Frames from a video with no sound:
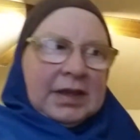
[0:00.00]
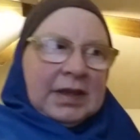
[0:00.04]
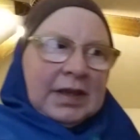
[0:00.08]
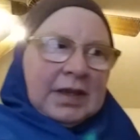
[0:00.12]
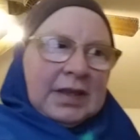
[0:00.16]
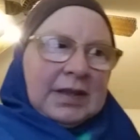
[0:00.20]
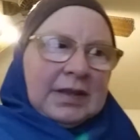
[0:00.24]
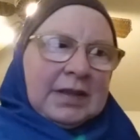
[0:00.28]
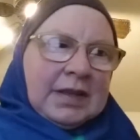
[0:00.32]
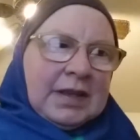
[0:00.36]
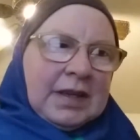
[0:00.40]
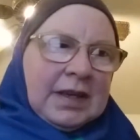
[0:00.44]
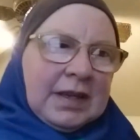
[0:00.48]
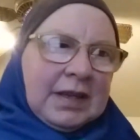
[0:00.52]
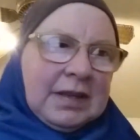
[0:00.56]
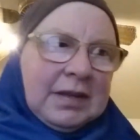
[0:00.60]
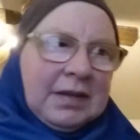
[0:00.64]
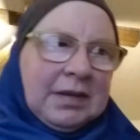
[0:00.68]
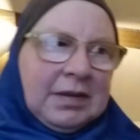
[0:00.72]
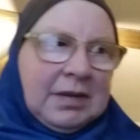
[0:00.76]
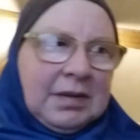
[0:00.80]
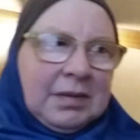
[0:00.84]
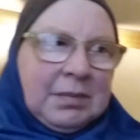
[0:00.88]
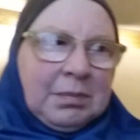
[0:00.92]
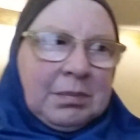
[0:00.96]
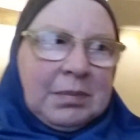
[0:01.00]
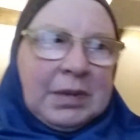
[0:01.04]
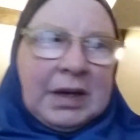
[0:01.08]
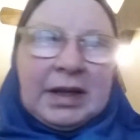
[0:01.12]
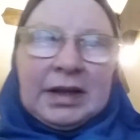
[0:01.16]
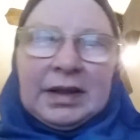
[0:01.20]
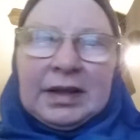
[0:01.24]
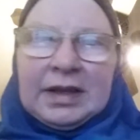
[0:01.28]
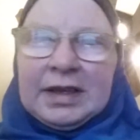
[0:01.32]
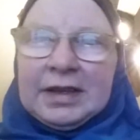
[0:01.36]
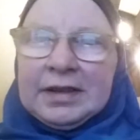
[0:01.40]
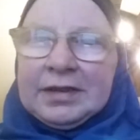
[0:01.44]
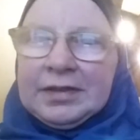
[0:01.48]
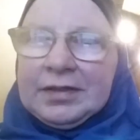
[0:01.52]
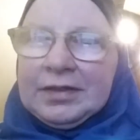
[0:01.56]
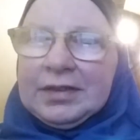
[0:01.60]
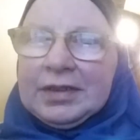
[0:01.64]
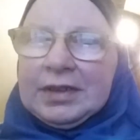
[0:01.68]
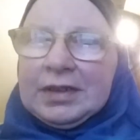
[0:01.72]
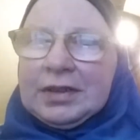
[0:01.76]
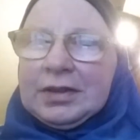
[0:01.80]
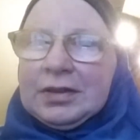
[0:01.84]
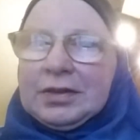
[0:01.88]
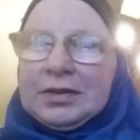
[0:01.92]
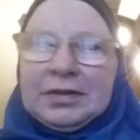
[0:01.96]
And then my least
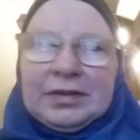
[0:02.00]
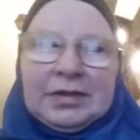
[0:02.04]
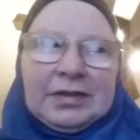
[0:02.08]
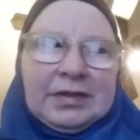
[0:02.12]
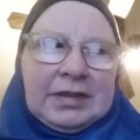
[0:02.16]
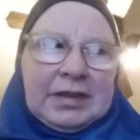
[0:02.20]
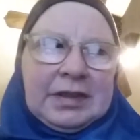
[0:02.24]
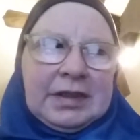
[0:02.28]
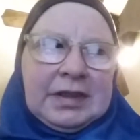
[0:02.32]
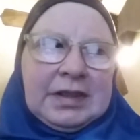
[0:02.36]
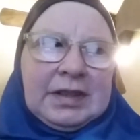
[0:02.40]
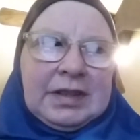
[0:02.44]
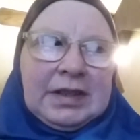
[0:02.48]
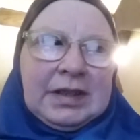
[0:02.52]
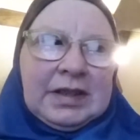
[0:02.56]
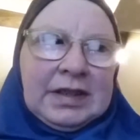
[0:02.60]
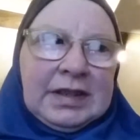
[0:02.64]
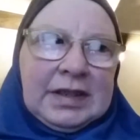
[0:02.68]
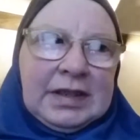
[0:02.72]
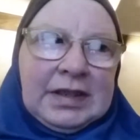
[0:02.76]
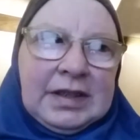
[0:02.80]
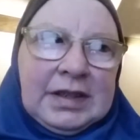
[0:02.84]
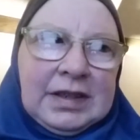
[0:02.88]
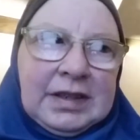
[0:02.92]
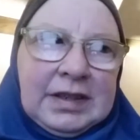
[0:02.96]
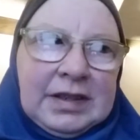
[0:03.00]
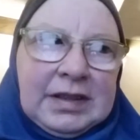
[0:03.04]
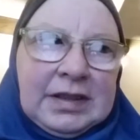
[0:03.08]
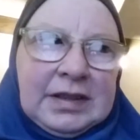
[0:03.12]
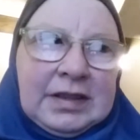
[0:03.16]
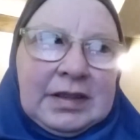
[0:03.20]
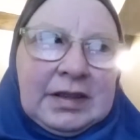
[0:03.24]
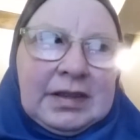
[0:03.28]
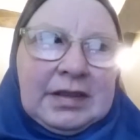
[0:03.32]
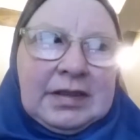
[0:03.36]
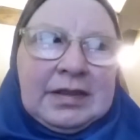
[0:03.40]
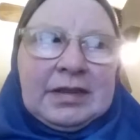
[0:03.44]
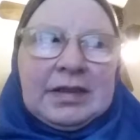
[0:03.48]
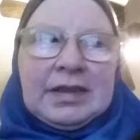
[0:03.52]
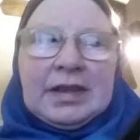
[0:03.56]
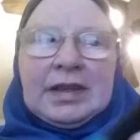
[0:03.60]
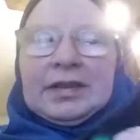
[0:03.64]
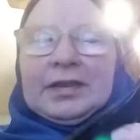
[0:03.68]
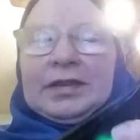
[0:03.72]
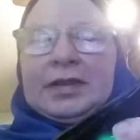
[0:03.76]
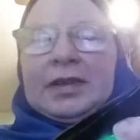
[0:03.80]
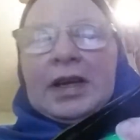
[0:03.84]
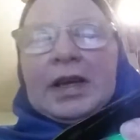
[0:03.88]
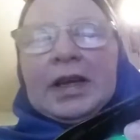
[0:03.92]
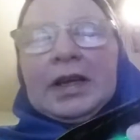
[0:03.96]
used, this
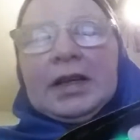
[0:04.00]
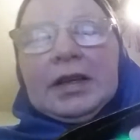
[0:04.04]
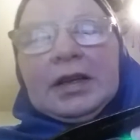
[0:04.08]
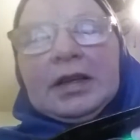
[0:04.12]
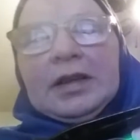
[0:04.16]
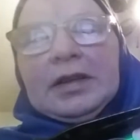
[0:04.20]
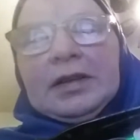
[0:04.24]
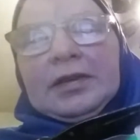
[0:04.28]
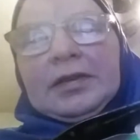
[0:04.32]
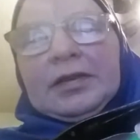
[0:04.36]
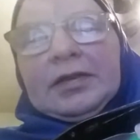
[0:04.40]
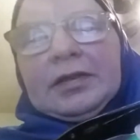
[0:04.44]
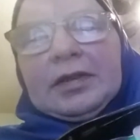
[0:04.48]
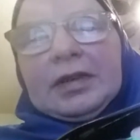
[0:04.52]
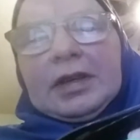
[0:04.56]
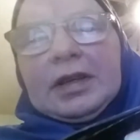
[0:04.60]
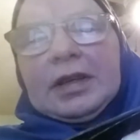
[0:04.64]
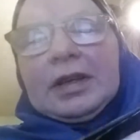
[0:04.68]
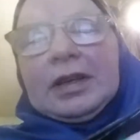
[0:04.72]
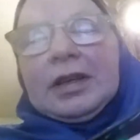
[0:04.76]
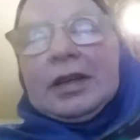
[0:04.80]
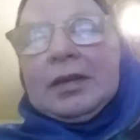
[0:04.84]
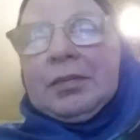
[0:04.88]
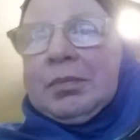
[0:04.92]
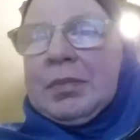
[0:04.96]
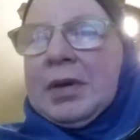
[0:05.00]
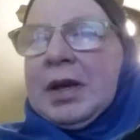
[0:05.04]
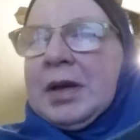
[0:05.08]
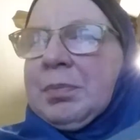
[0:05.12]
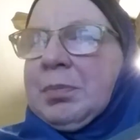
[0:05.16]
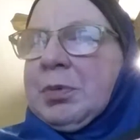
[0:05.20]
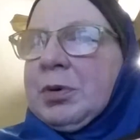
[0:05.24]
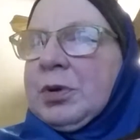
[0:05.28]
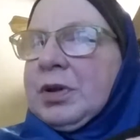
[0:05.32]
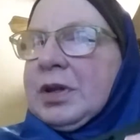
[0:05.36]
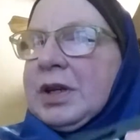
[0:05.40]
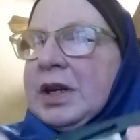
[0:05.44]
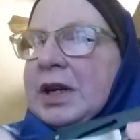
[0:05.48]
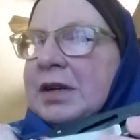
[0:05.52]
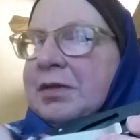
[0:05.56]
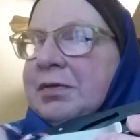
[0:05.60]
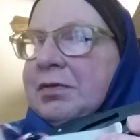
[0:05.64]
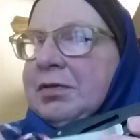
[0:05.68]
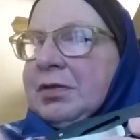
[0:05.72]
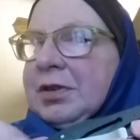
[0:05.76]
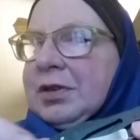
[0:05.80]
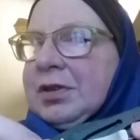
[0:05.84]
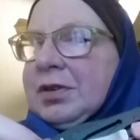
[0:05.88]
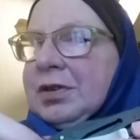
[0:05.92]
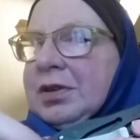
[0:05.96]
Chinese maple
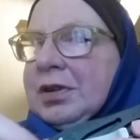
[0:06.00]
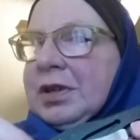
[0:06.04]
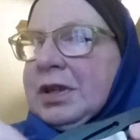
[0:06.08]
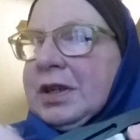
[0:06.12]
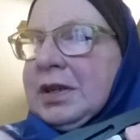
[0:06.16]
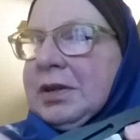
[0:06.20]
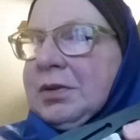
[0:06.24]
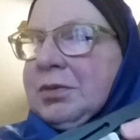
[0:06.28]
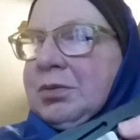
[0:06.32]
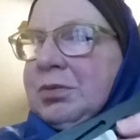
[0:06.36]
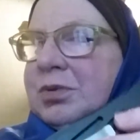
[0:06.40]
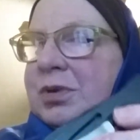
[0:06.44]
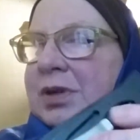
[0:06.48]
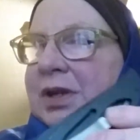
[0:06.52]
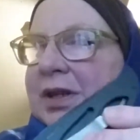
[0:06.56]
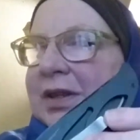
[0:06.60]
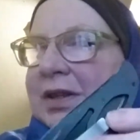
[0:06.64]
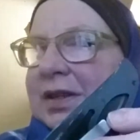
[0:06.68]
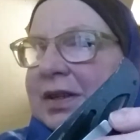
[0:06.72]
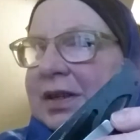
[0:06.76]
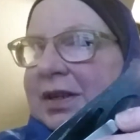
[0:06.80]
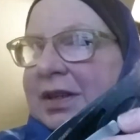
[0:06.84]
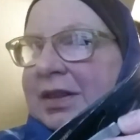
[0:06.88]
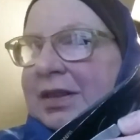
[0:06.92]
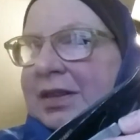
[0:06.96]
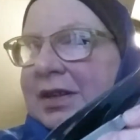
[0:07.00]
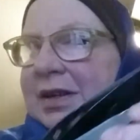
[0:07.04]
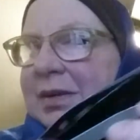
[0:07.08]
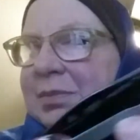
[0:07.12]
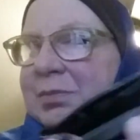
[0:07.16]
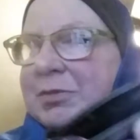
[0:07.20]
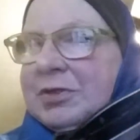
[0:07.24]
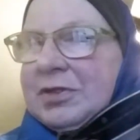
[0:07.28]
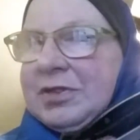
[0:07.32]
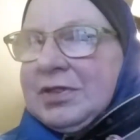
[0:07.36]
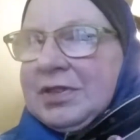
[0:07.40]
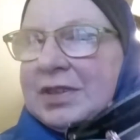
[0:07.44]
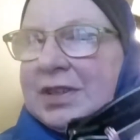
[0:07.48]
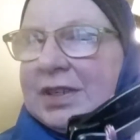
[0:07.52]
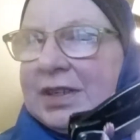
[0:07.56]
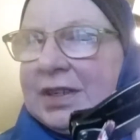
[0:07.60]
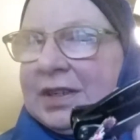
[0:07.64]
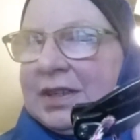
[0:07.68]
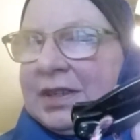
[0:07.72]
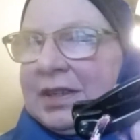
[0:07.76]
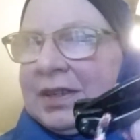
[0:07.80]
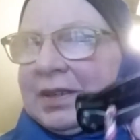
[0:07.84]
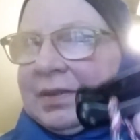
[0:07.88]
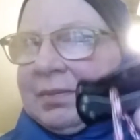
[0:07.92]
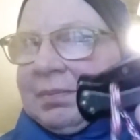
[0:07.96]
knife with only one thumb stud.